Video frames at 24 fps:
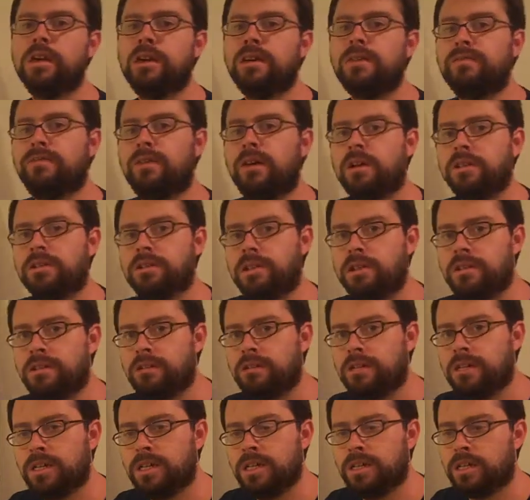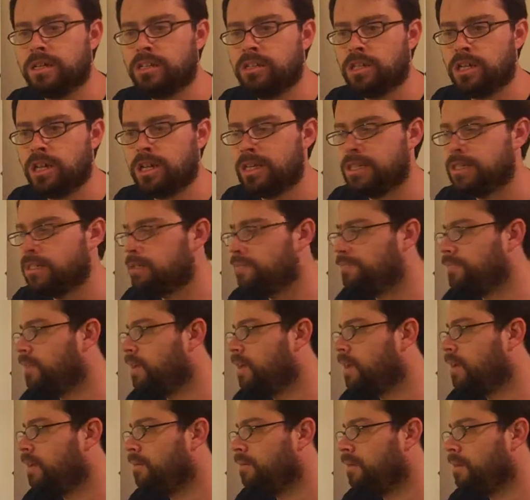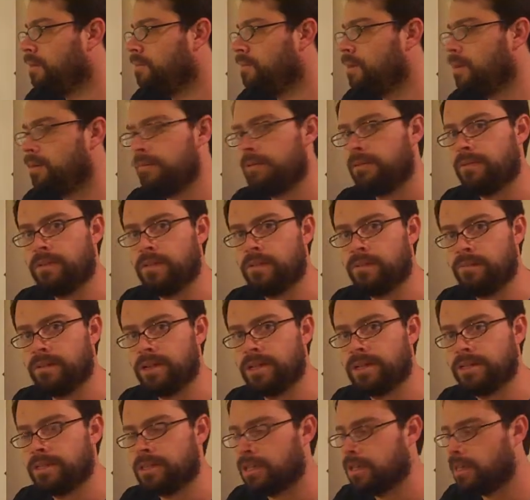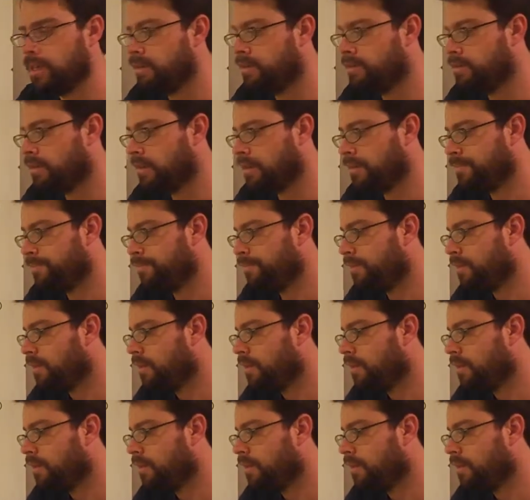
falls under DHS, Department of Homeland Security.